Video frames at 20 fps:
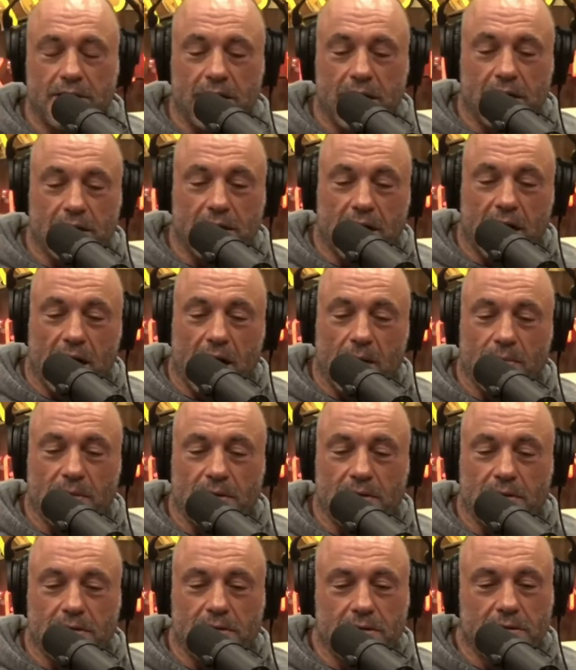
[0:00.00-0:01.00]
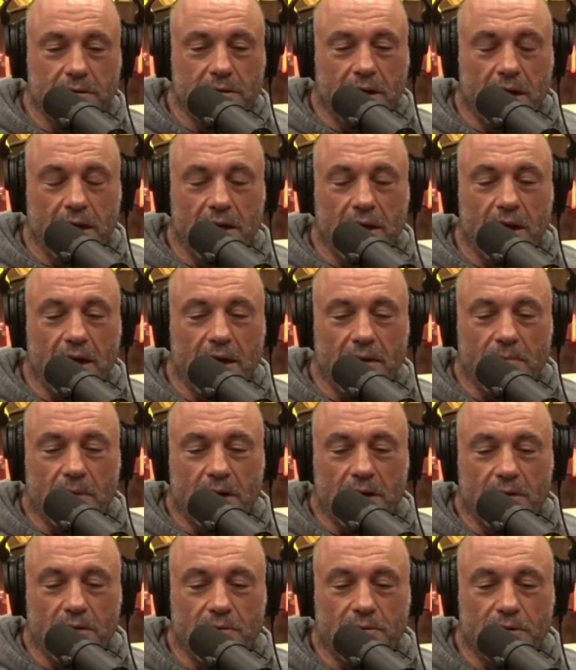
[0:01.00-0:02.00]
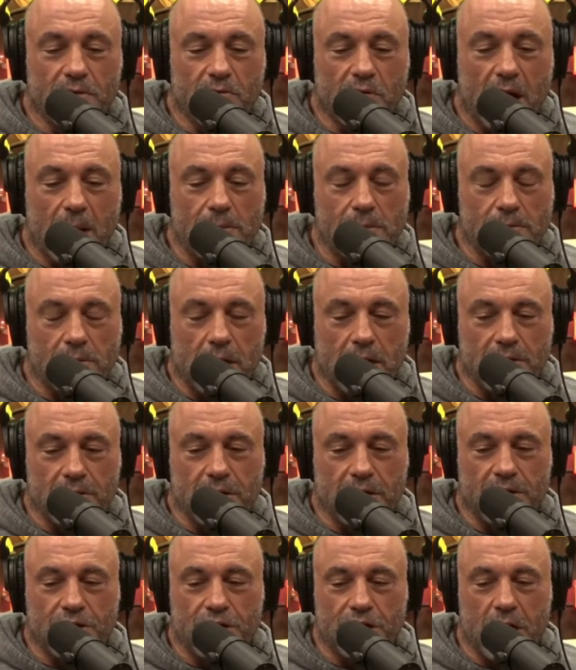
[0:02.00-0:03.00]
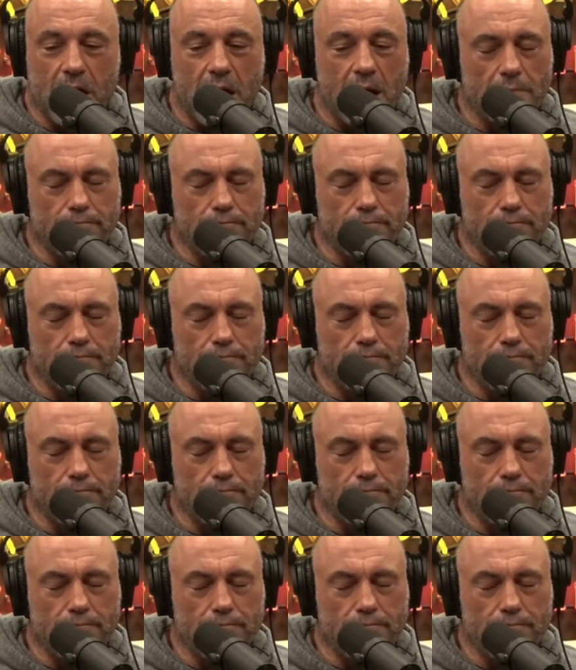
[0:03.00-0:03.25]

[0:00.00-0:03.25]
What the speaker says: how that happens. And anybody who's a rabble-rouser gets shot.